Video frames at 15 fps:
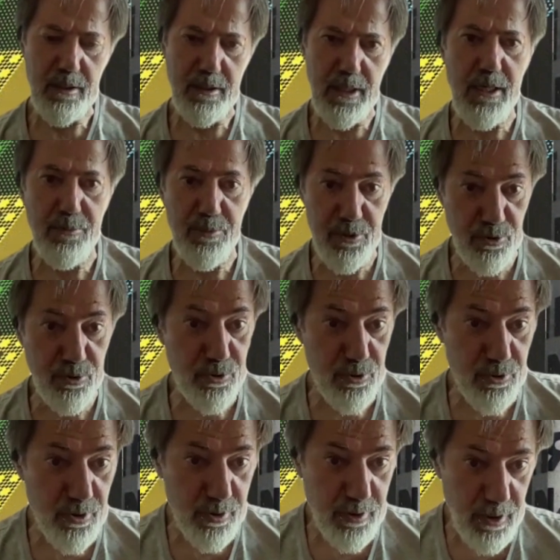game
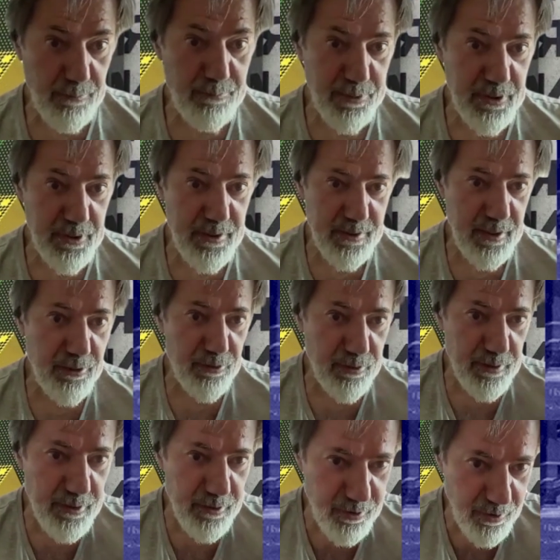studio company
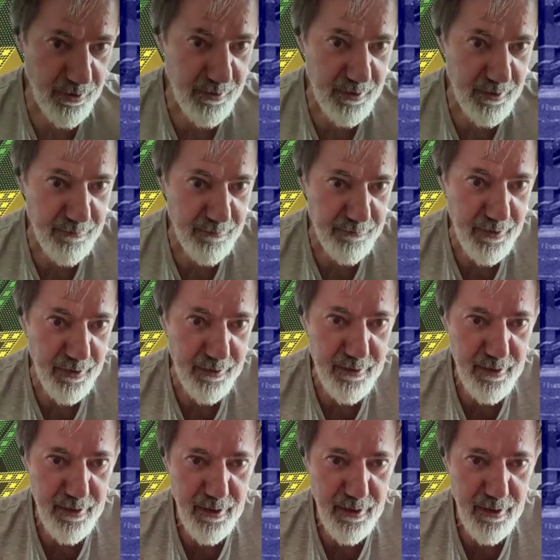sale in Turkey, in fact.